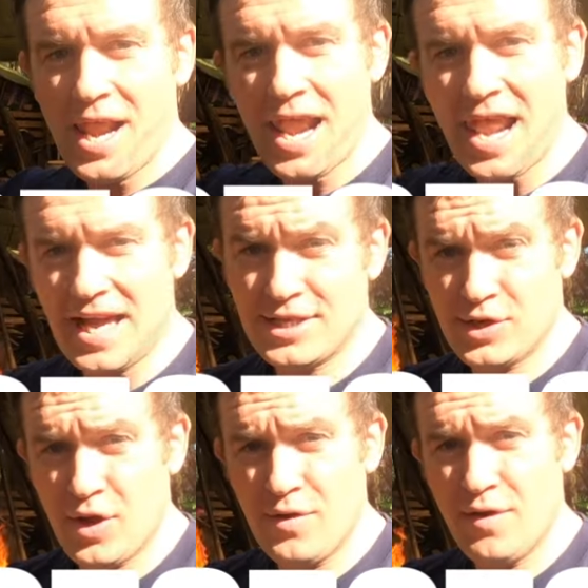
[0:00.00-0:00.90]

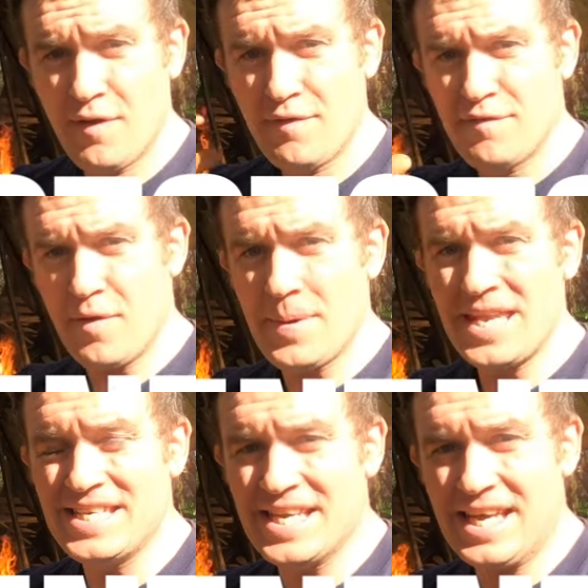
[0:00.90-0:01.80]

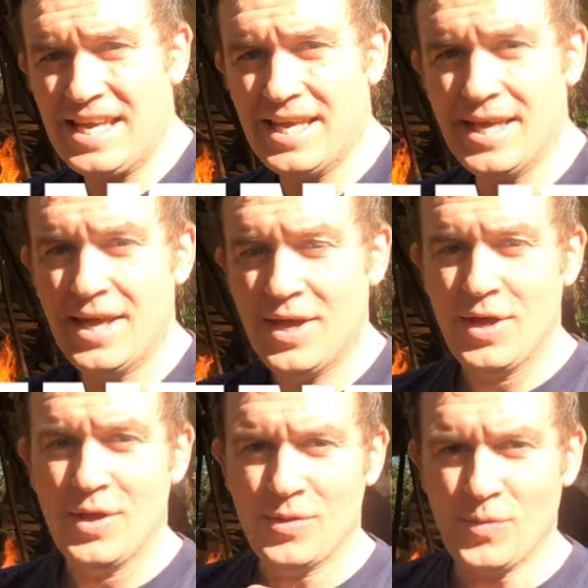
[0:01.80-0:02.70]
lacto-fermenting
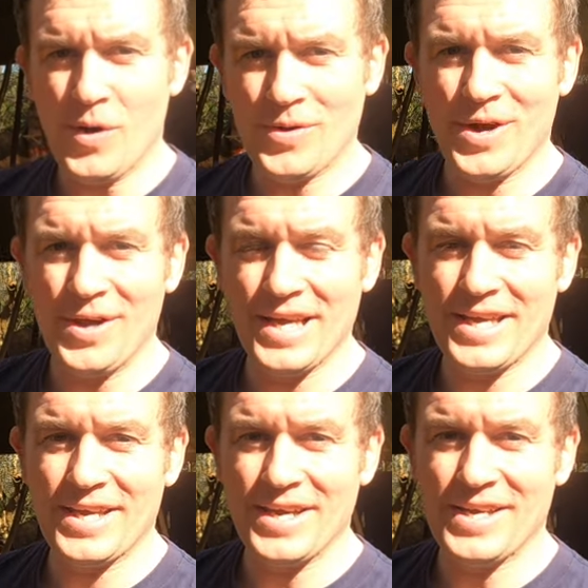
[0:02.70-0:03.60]
the wild
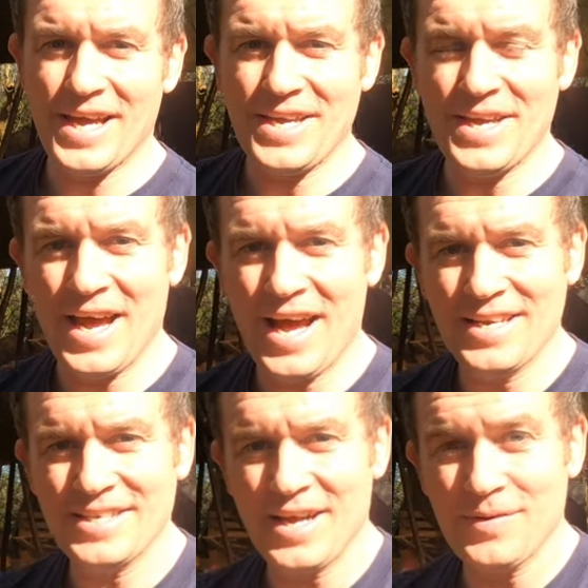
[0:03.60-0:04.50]
garlic, okay?
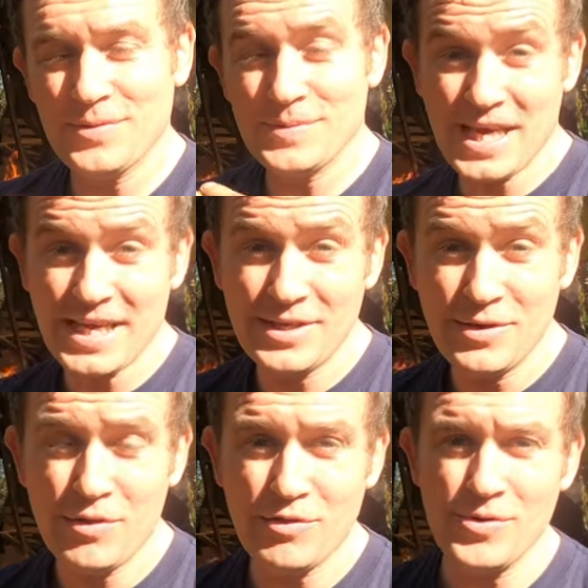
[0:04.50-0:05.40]
And I'm going to be taking
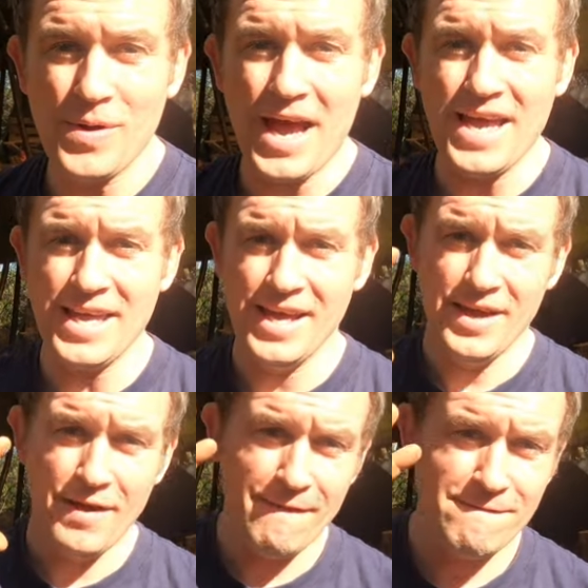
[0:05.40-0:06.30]
you through a
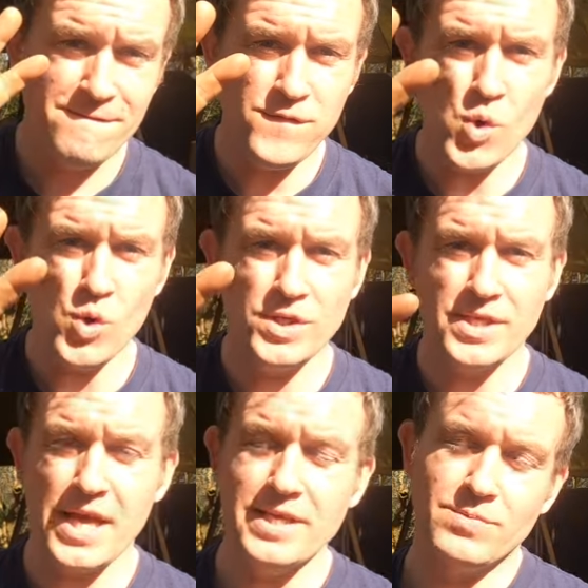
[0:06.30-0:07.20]

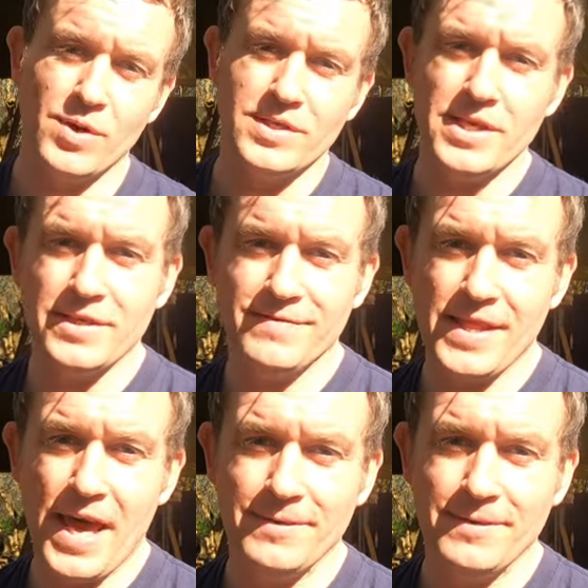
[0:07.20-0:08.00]
four-stage process for that.